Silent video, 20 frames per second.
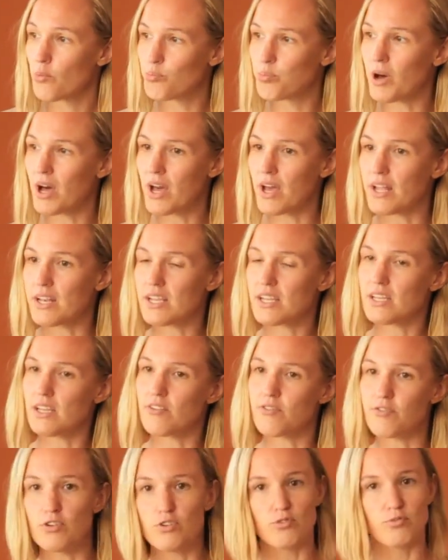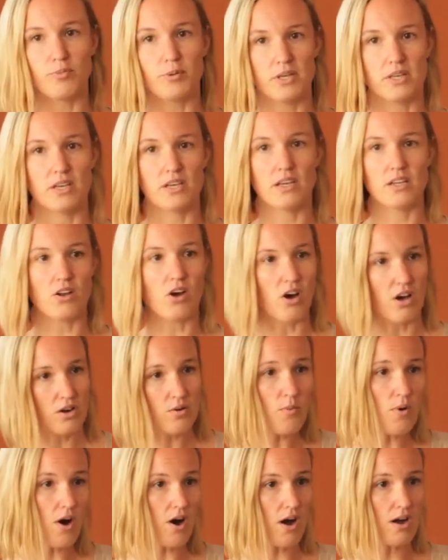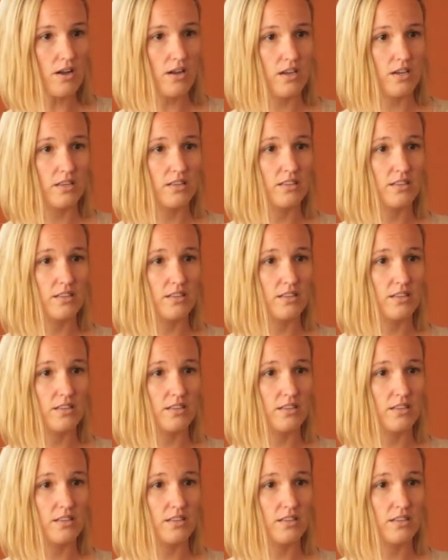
but if you've been on a walk